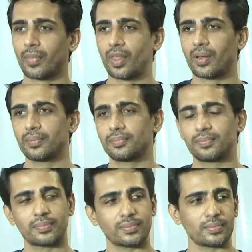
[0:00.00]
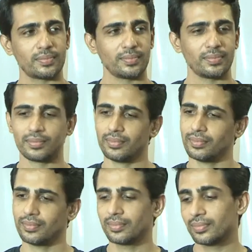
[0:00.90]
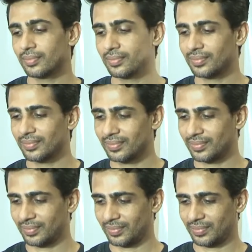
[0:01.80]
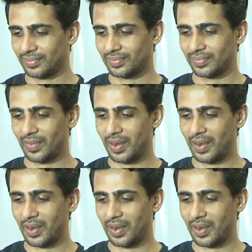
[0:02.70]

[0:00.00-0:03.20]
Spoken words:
Nothing is said.